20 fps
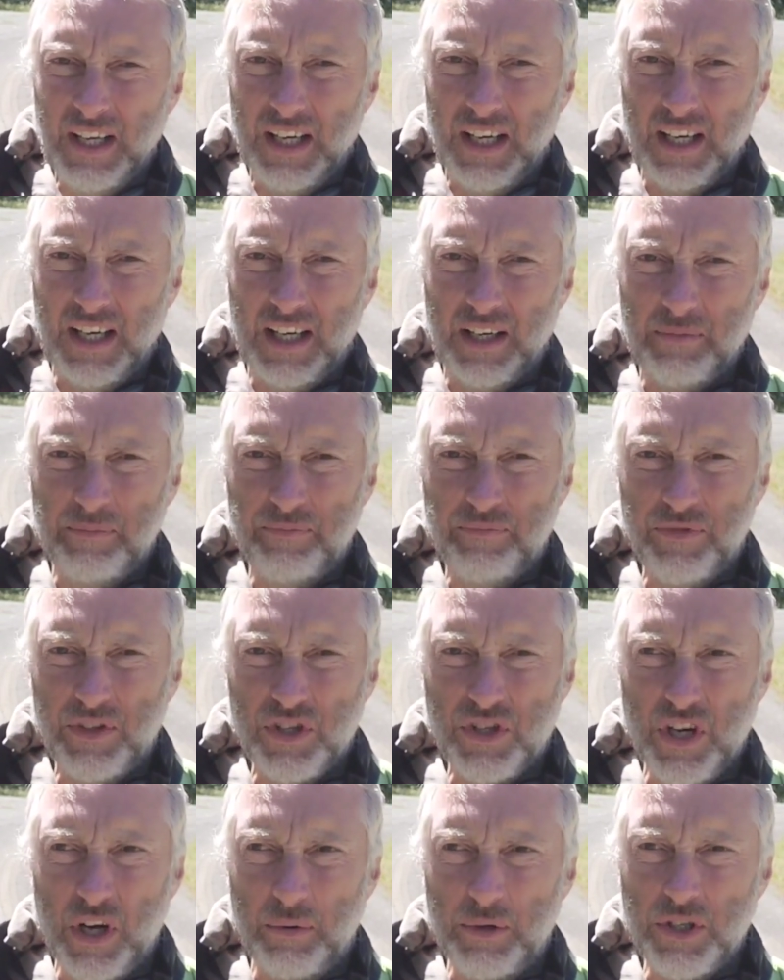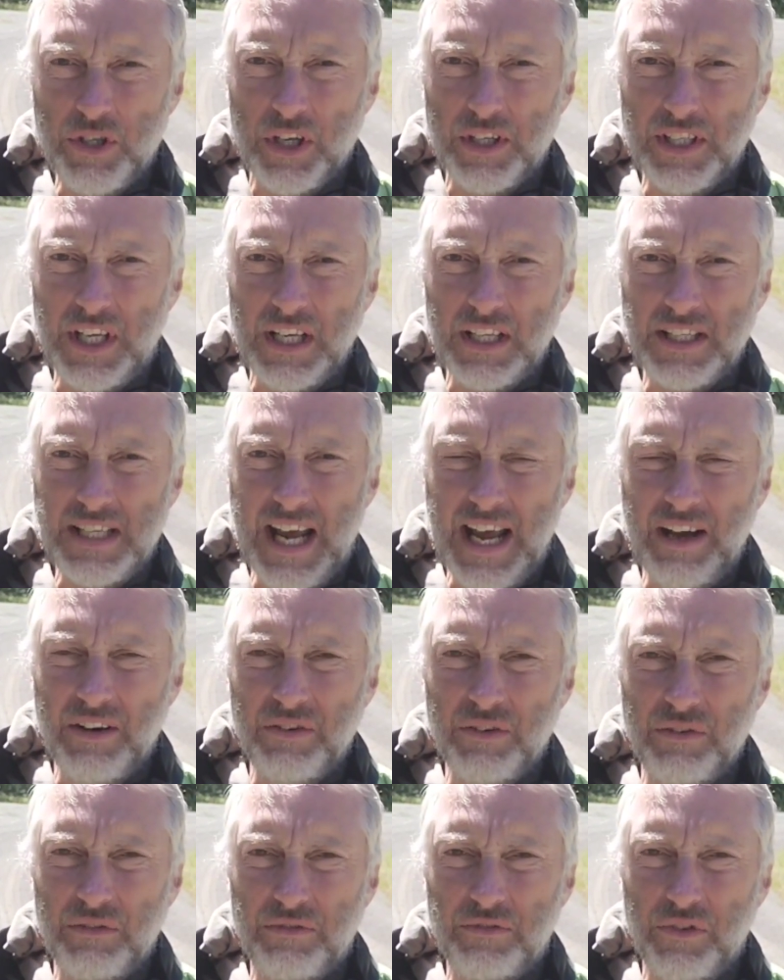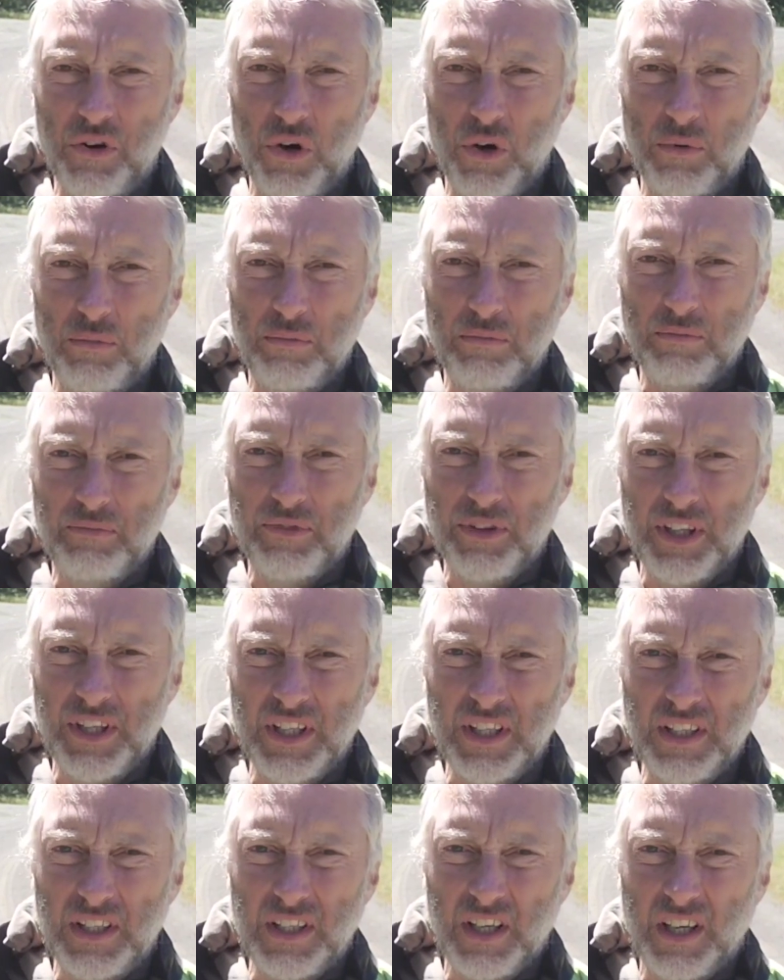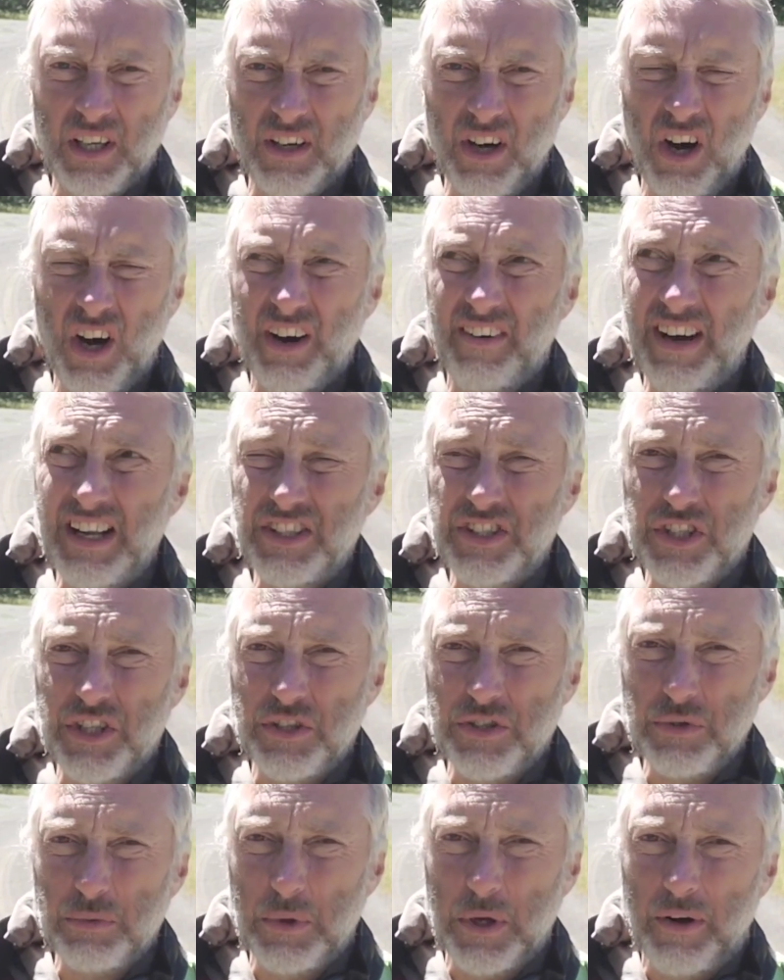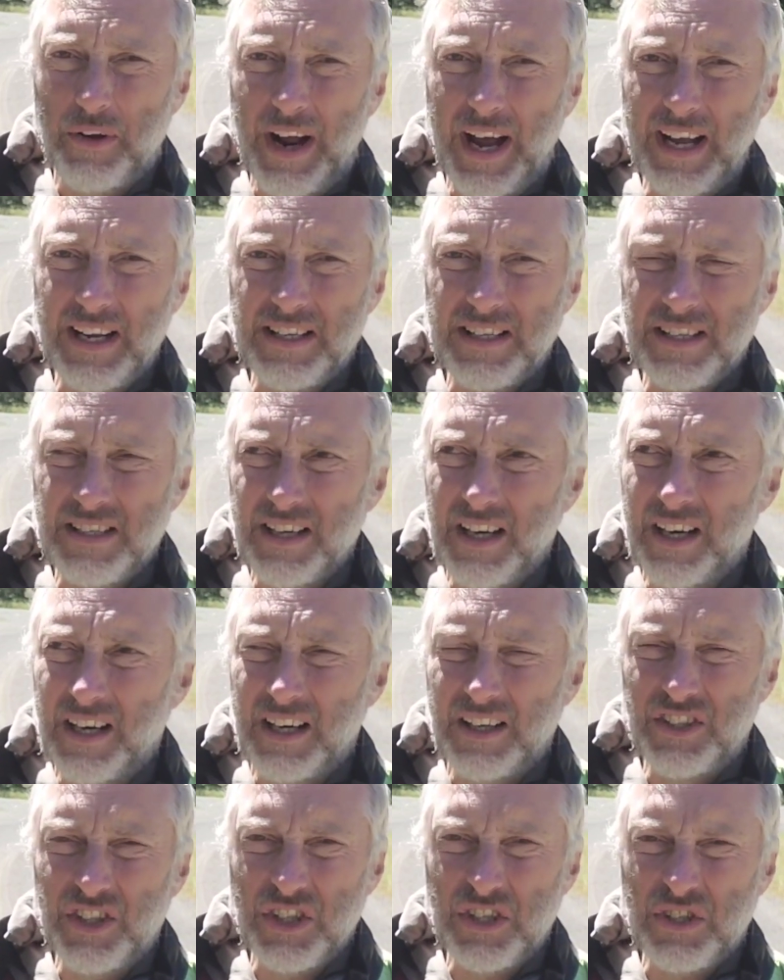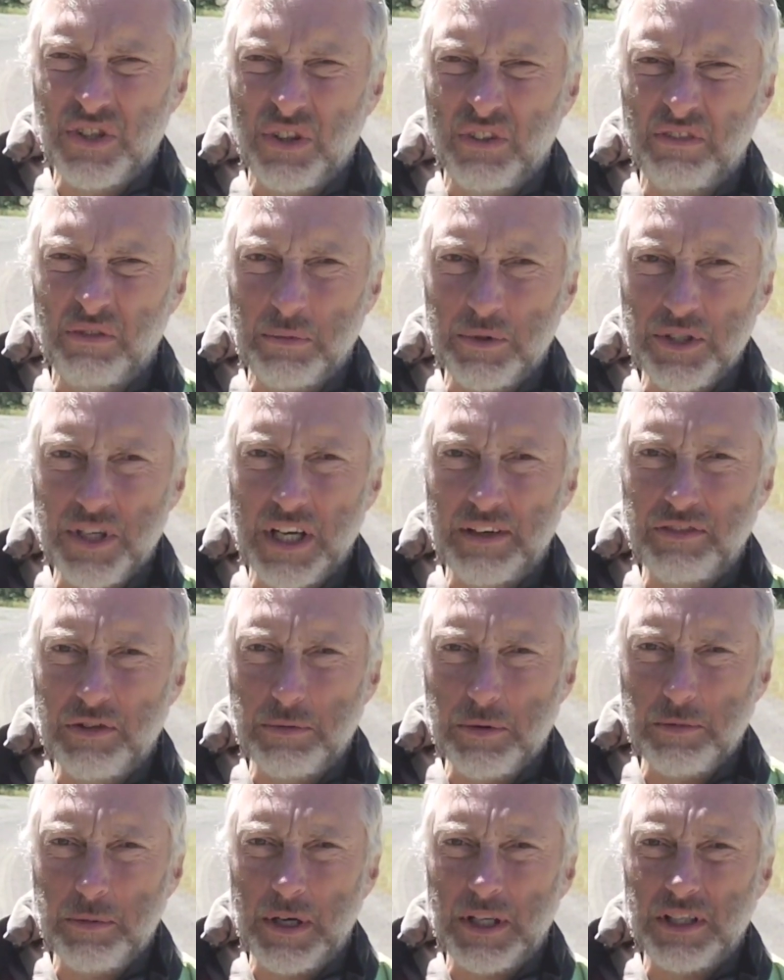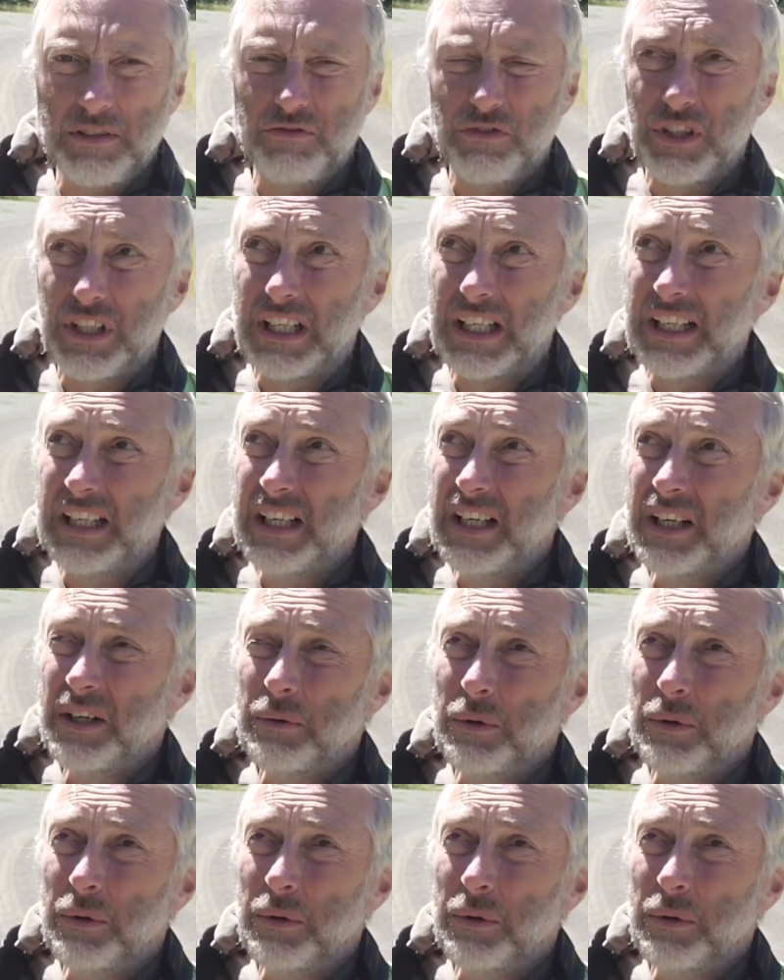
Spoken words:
So we decided to get down from the kind of higher altitudes that we were at, just sort of from a safety perspective really.